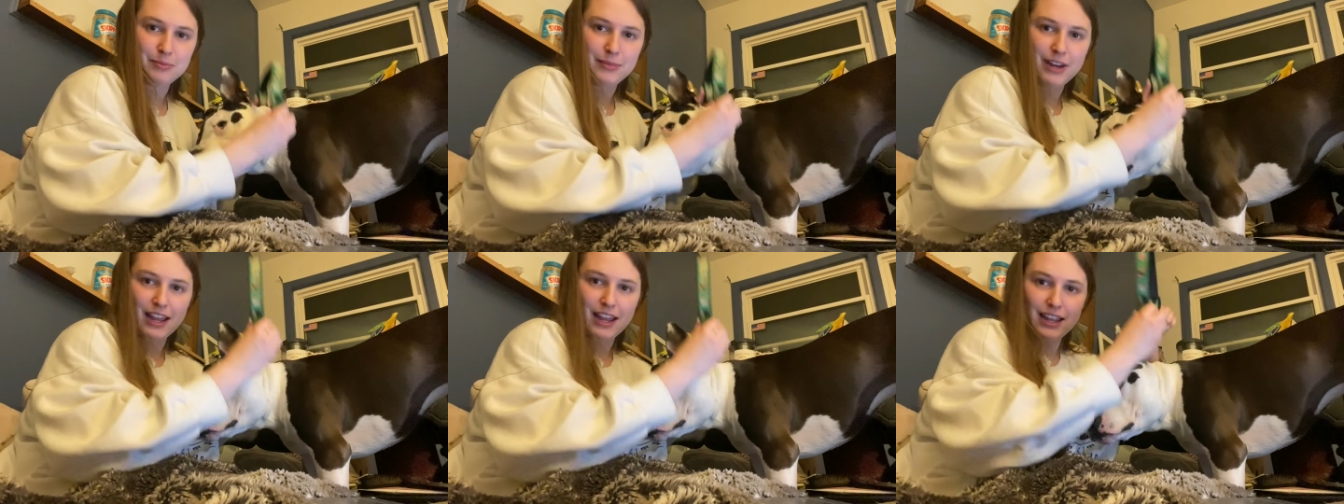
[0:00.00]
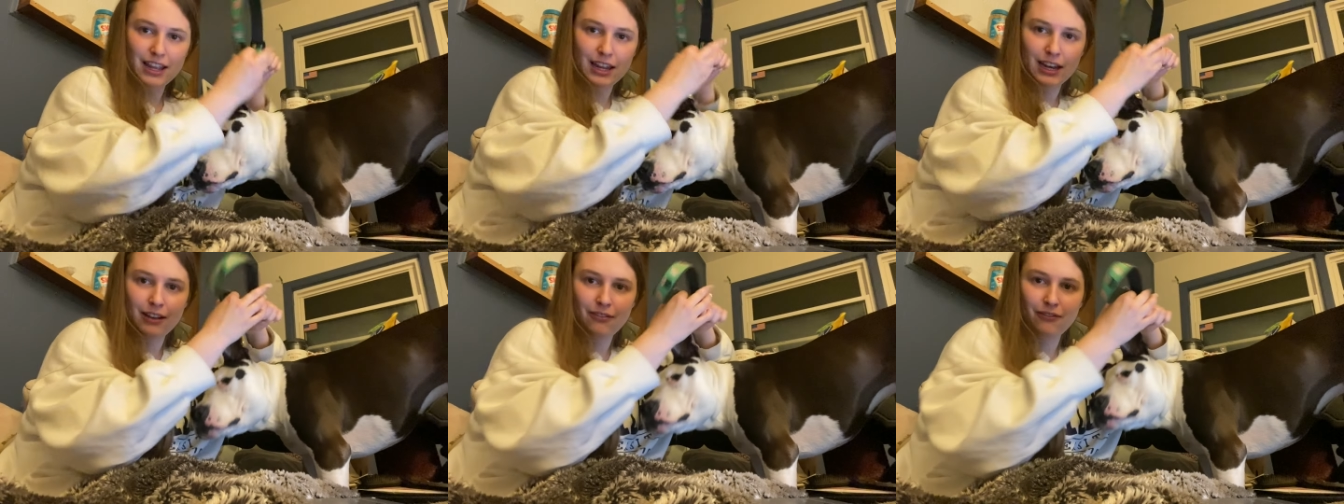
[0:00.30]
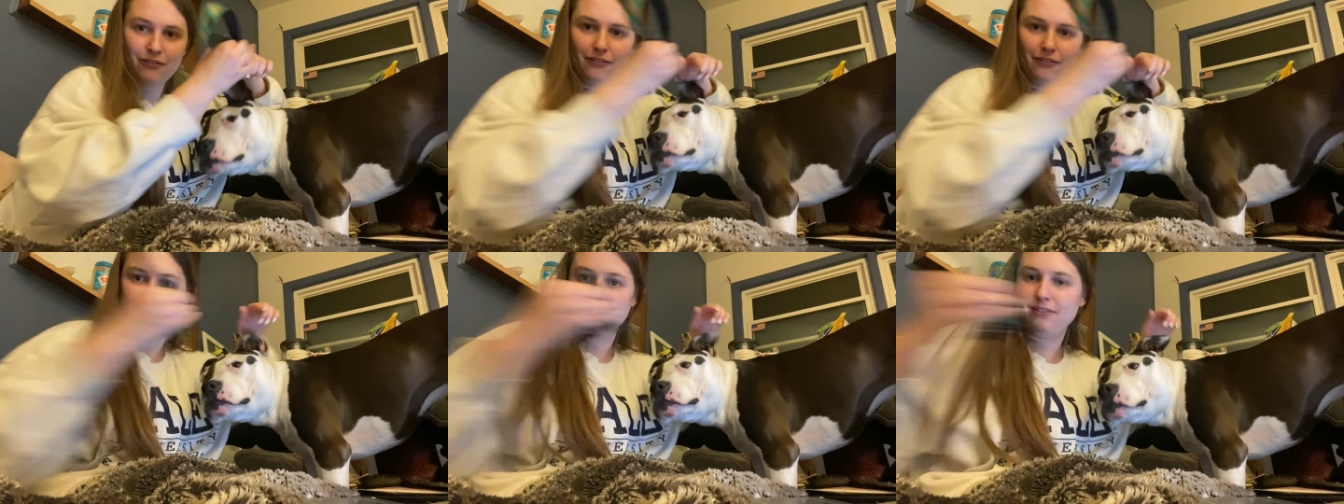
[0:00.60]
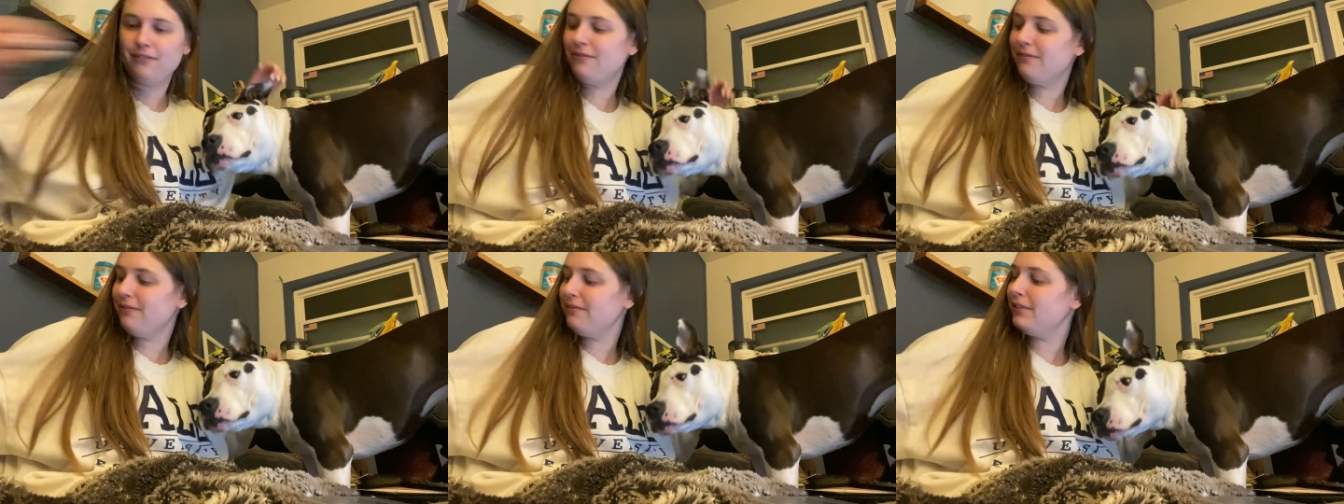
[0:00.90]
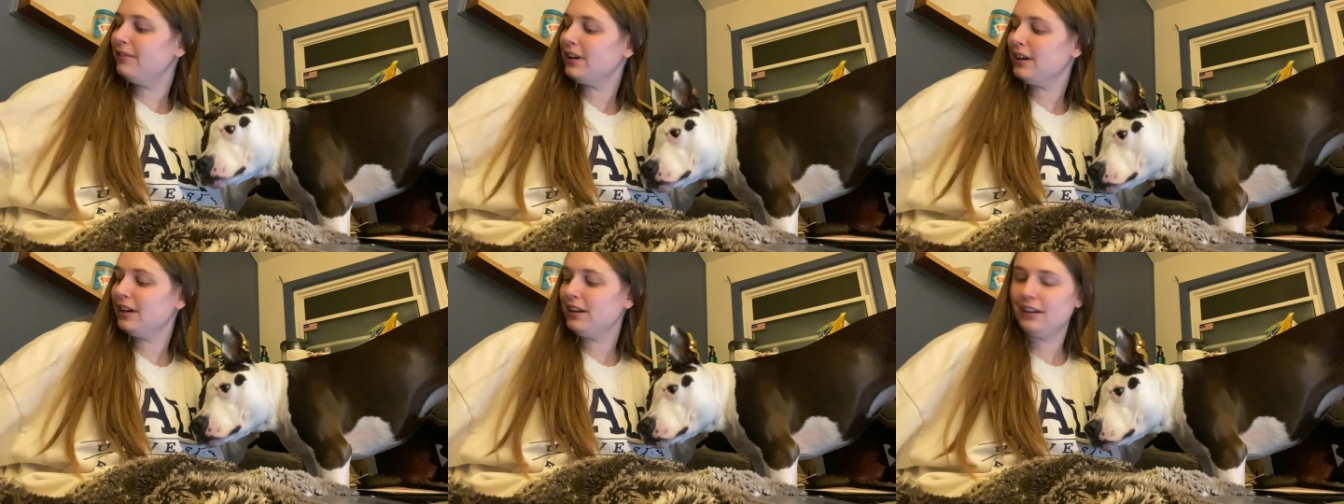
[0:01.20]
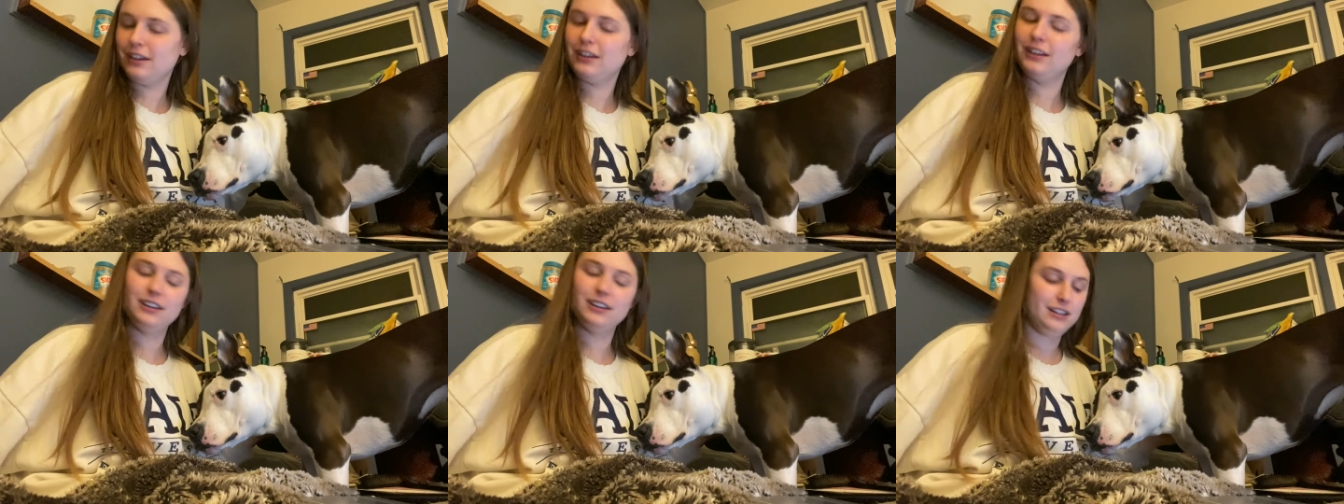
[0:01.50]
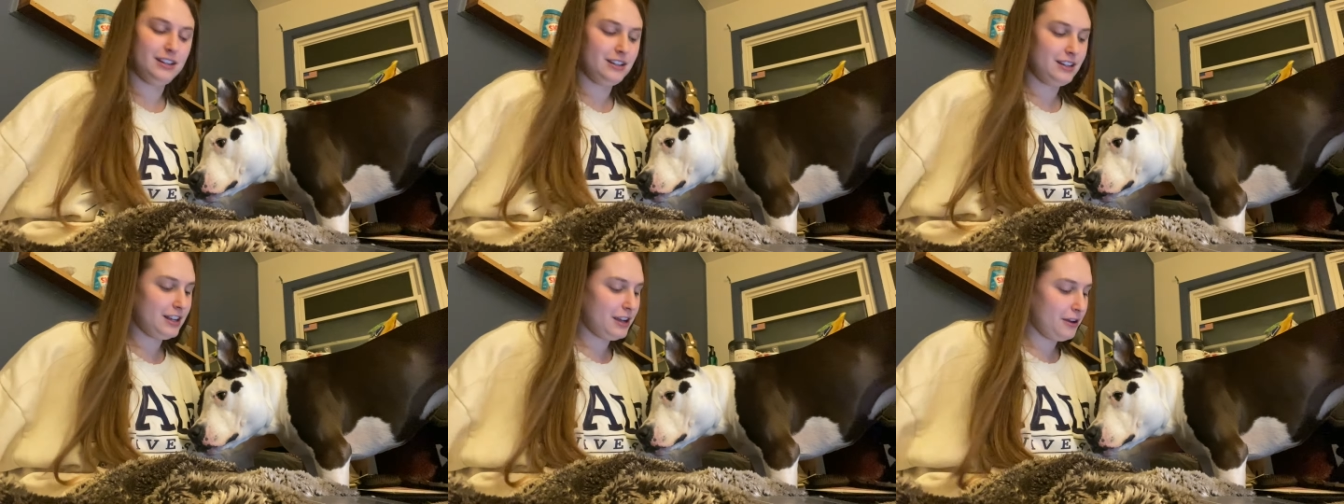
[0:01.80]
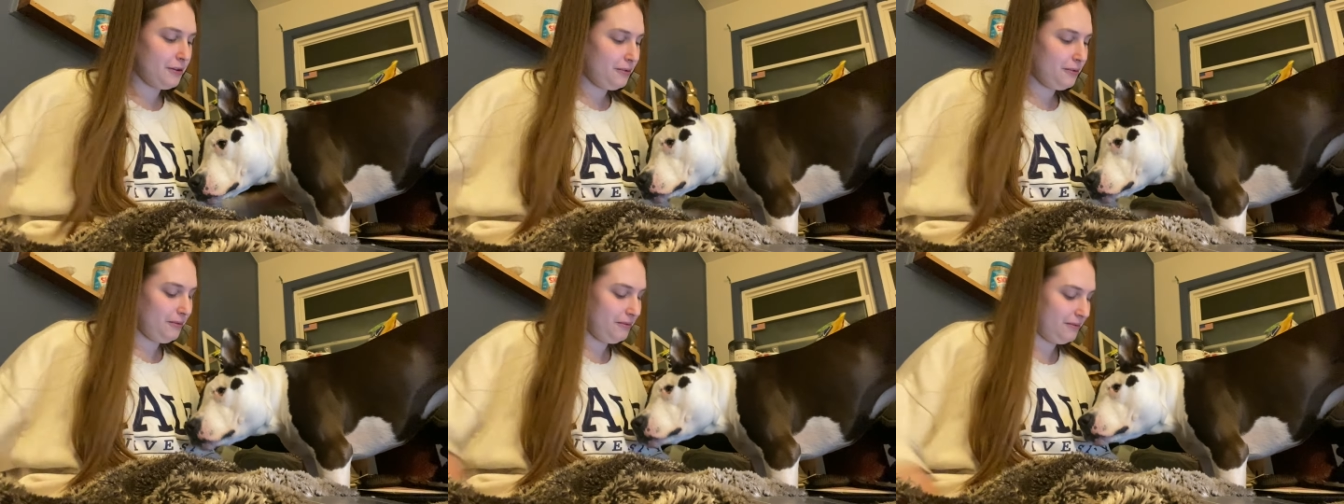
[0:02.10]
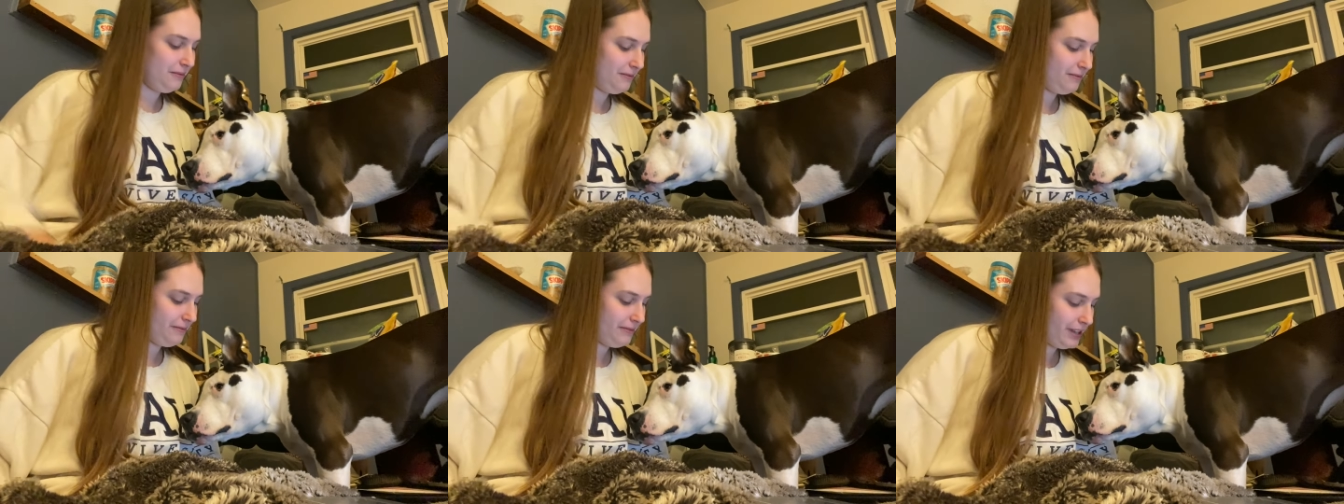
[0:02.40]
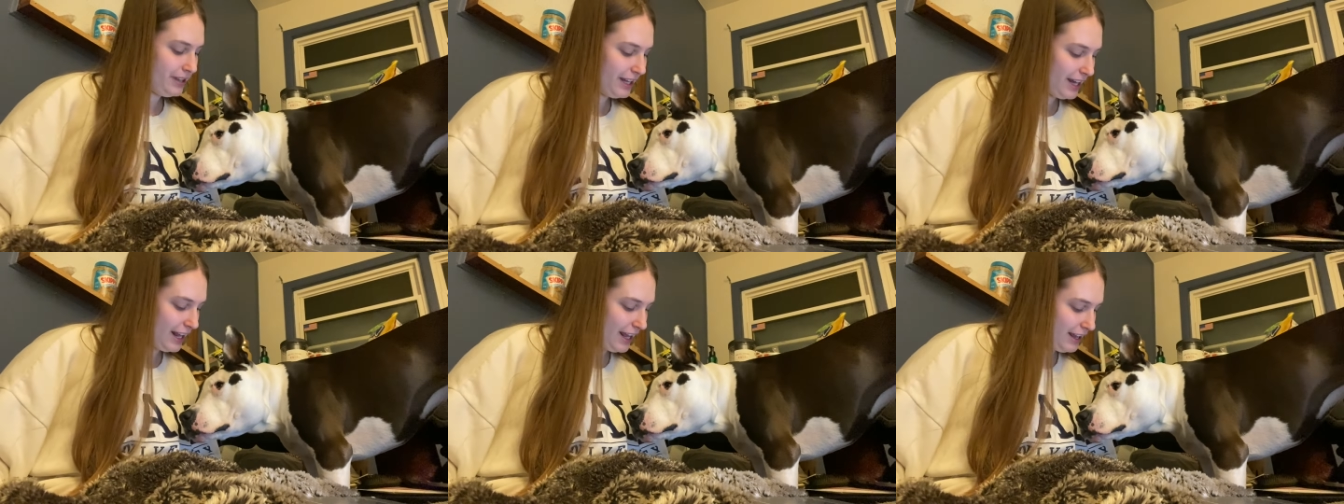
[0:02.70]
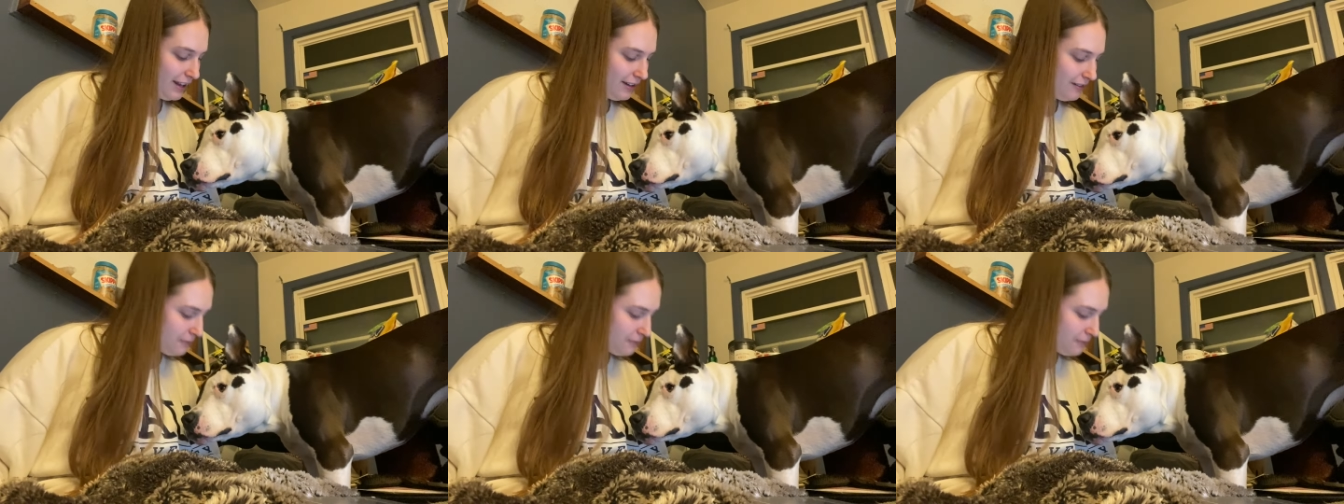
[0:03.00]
naked. Dico, be naked.